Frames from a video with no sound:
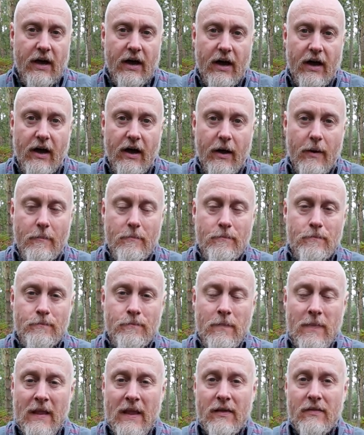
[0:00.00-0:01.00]

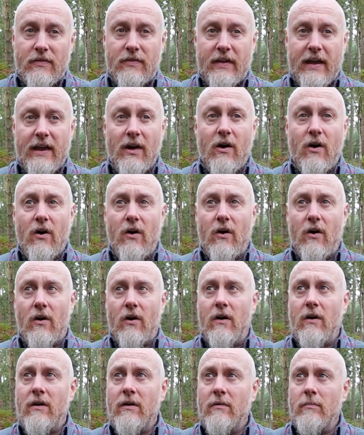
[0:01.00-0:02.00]
They
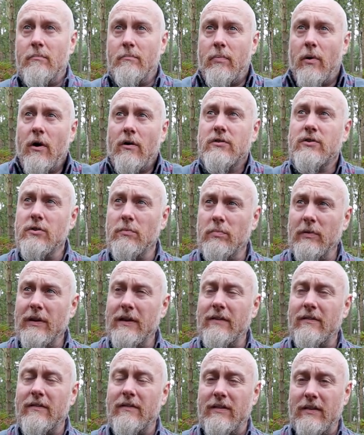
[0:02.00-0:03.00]
are
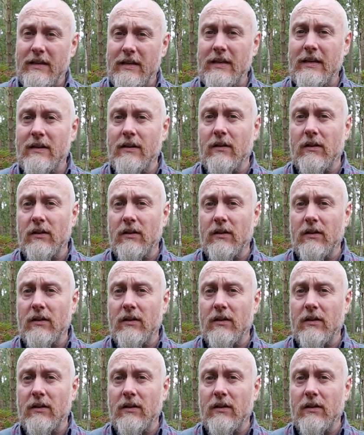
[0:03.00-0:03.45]
possibly the